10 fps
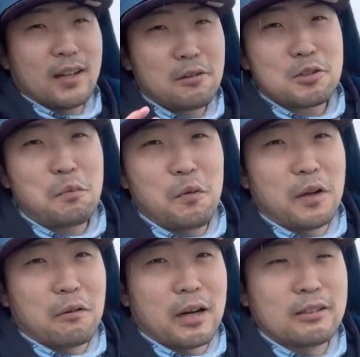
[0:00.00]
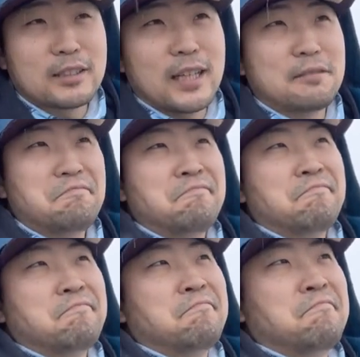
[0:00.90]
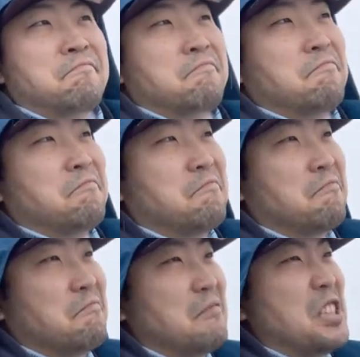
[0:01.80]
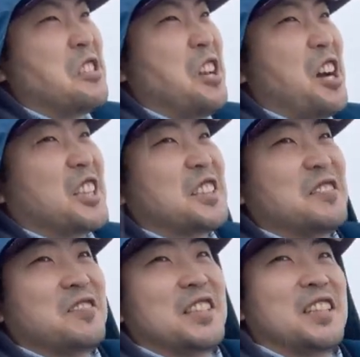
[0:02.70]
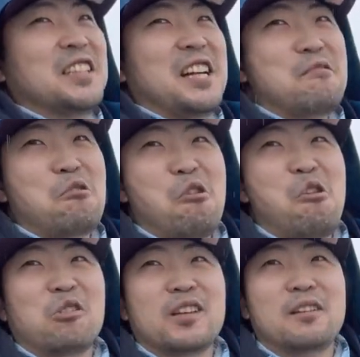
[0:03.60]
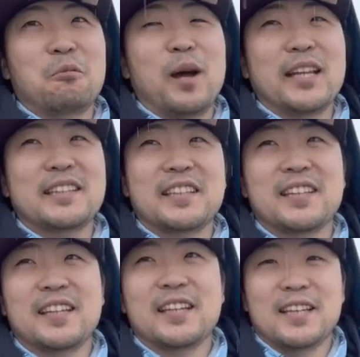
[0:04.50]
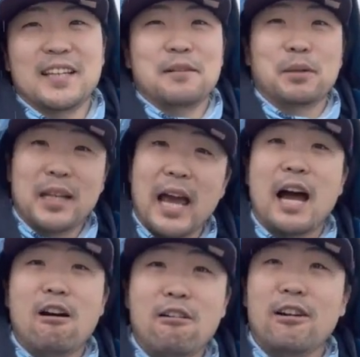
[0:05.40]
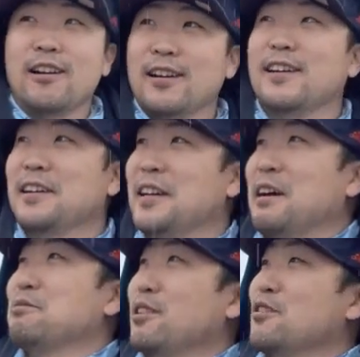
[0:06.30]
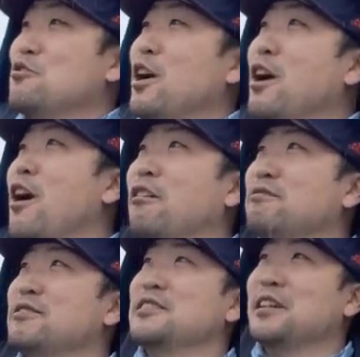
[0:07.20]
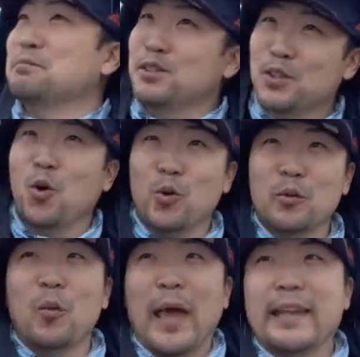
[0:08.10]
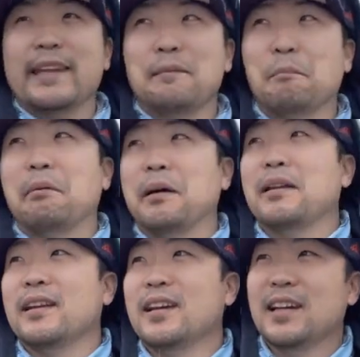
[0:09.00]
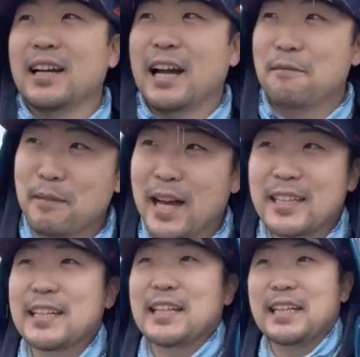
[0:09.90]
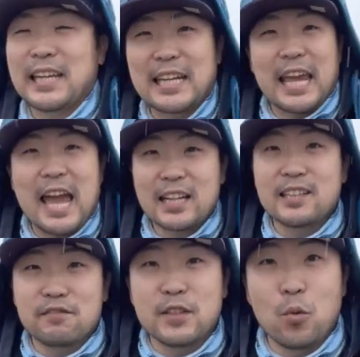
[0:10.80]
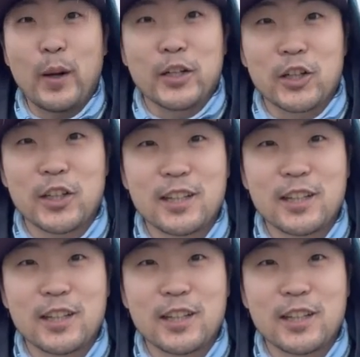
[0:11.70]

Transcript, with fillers: there was a point where I was like, hmm, this sucks. I'm cold and wet. But now, I'm starting to dry off. It's still cold and wet, but I'm not uh, getting actively wetter.